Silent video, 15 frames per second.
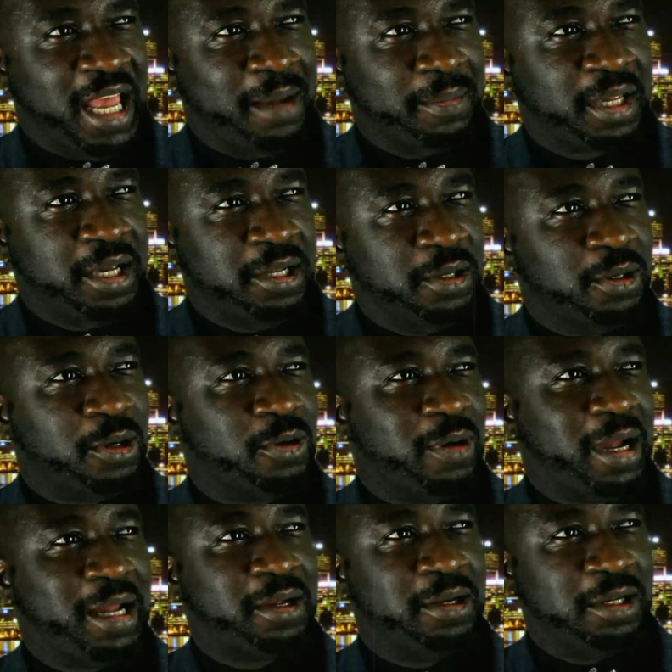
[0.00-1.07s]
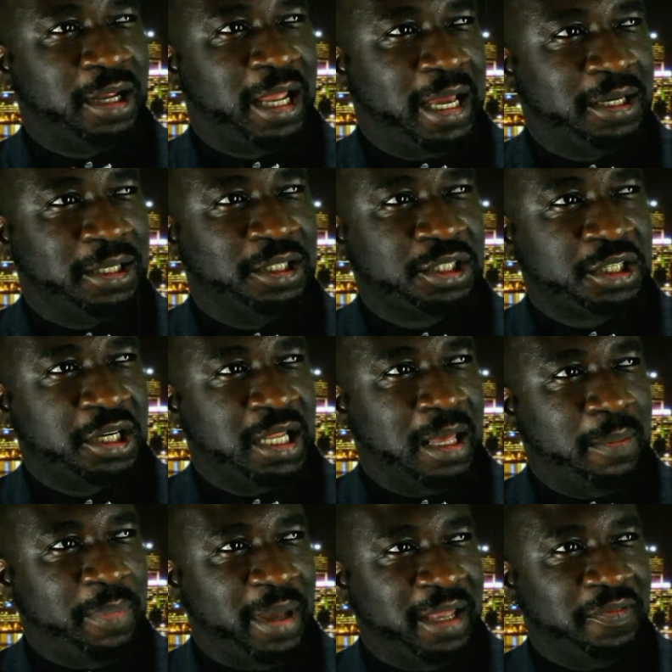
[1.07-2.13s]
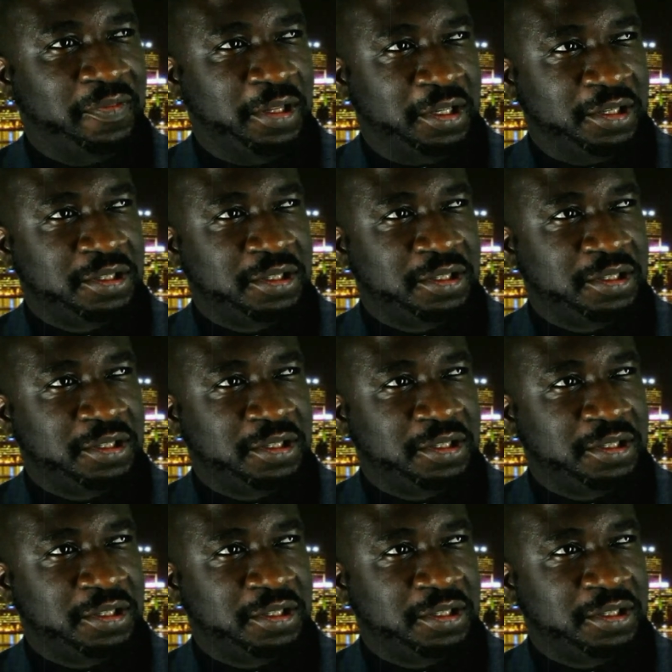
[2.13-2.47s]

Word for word: damn Keno Kraken gang is gonna pay for